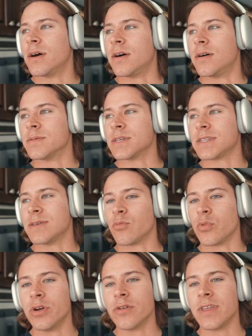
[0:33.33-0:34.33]
Um, it's like the
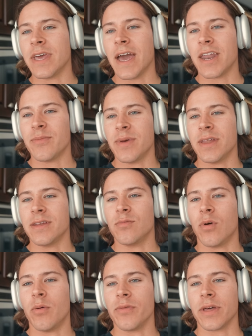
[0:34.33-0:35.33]
weirdly
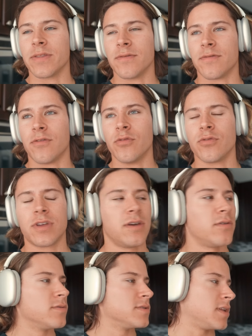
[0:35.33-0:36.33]
animated one with like the fruit
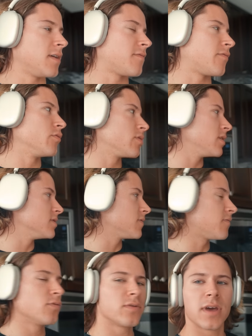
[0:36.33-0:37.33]
was not fruit. Is
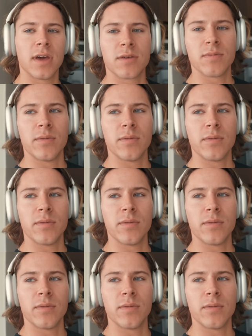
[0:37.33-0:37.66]
it fruit cake?